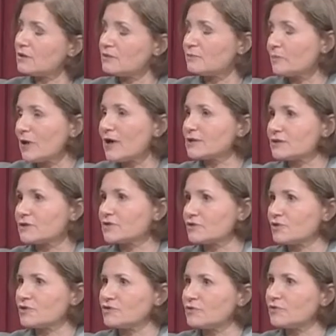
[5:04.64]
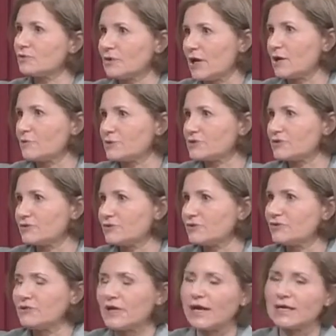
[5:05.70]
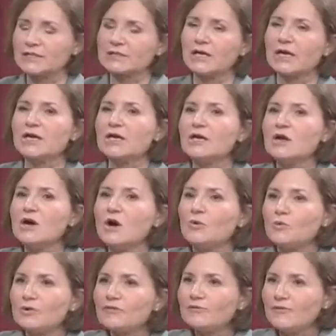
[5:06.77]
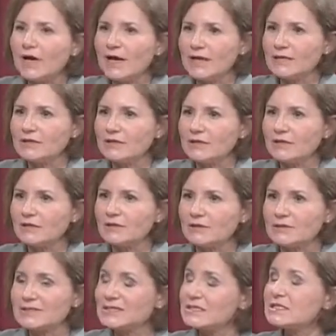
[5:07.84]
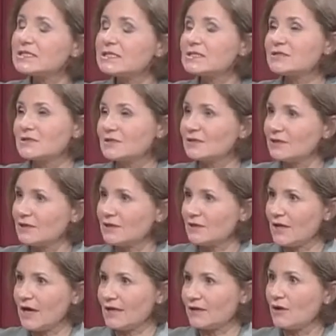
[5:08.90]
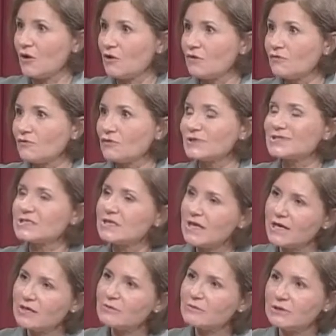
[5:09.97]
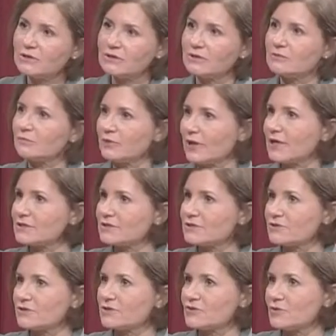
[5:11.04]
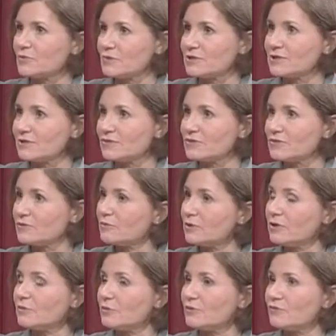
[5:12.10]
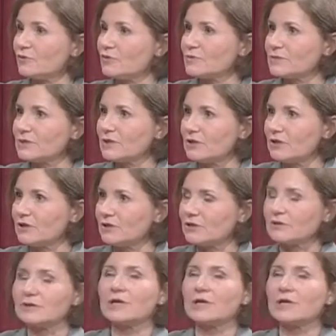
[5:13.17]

and the plastic surgery will help us to do that. We're finding statistically that over 10 million plastic surgery procedures are being performed a year.